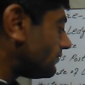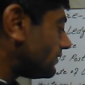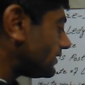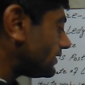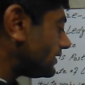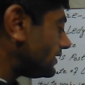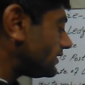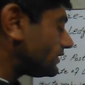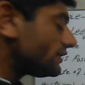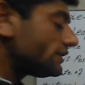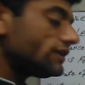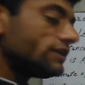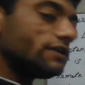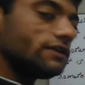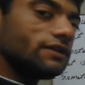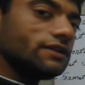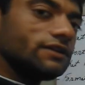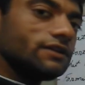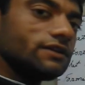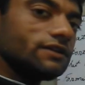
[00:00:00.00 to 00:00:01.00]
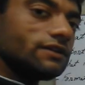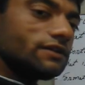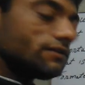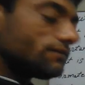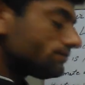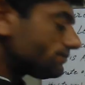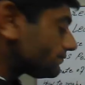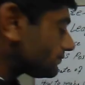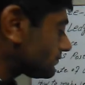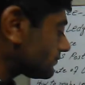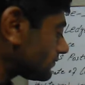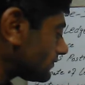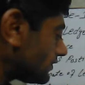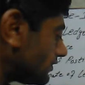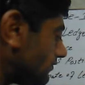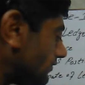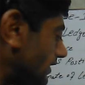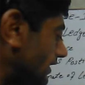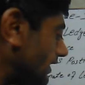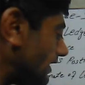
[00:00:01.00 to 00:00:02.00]
180.
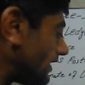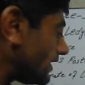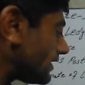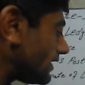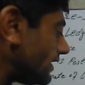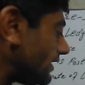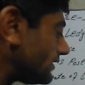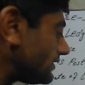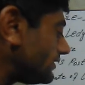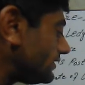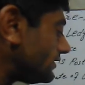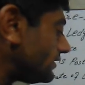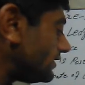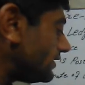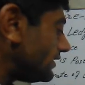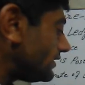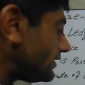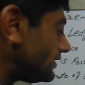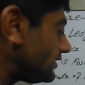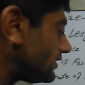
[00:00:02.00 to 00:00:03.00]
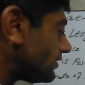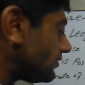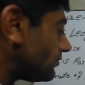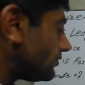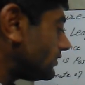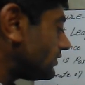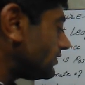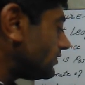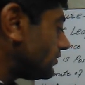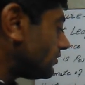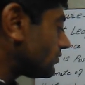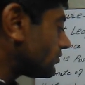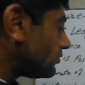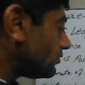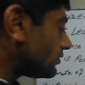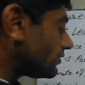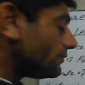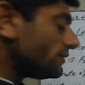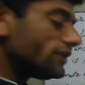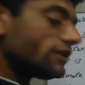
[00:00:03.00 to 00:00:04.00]
1 lakh 80,000.
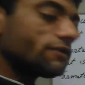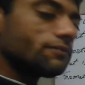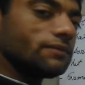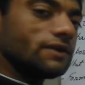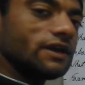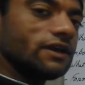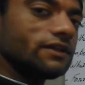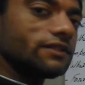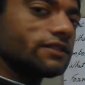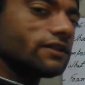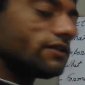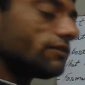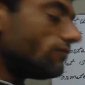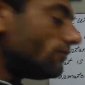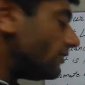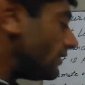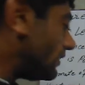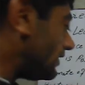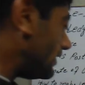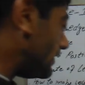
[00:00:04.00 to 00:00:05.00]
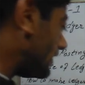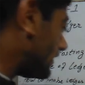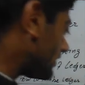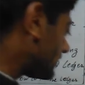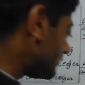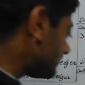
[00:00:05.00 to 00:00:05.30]
So remaining balance is 1 lakh.